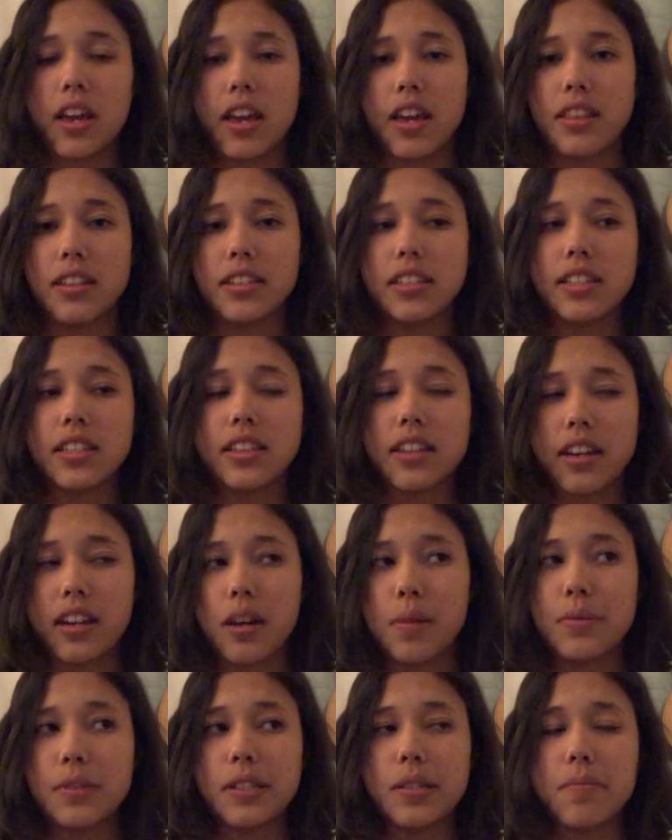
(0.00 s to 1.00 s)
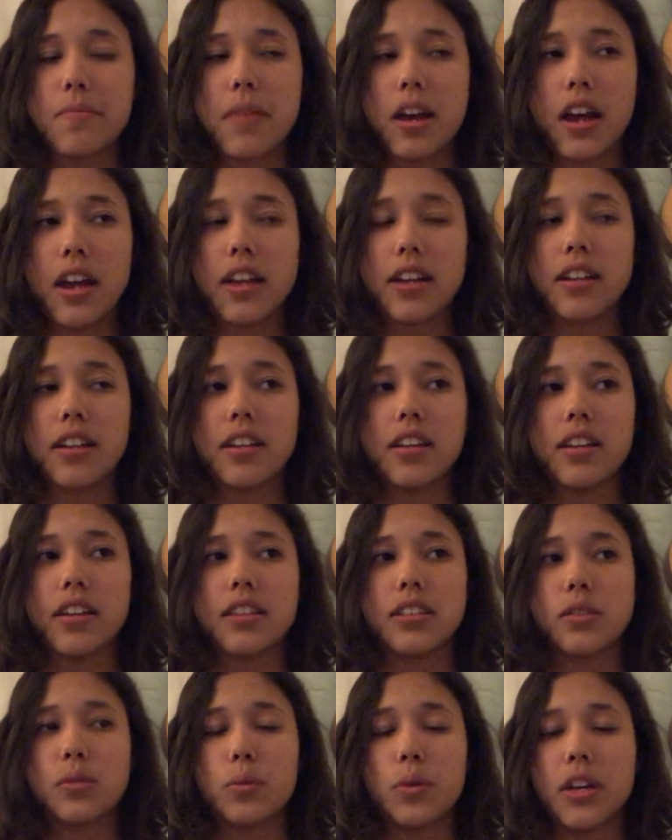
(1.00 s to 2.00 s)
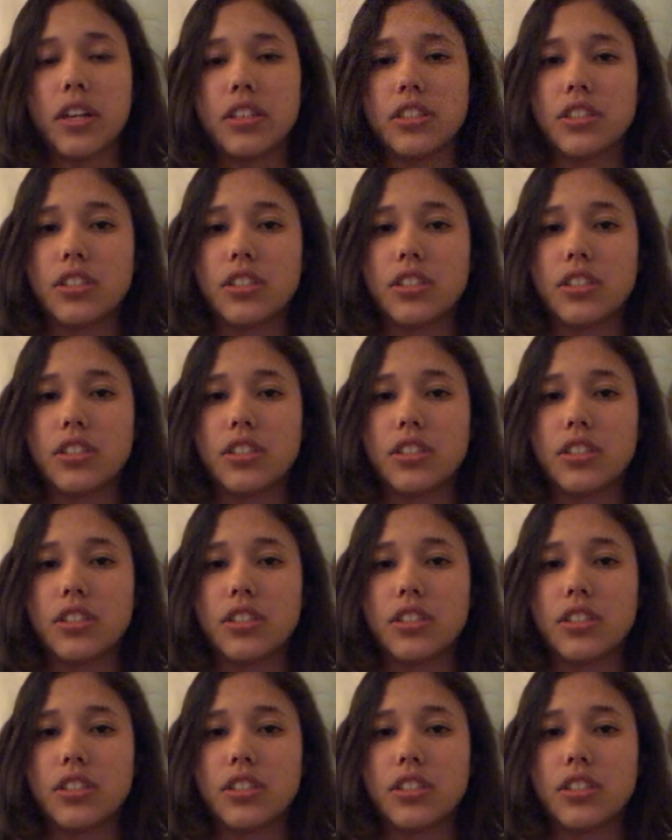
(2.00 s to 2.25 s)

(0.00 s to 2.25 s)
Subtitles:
And the scene that comes to mind is when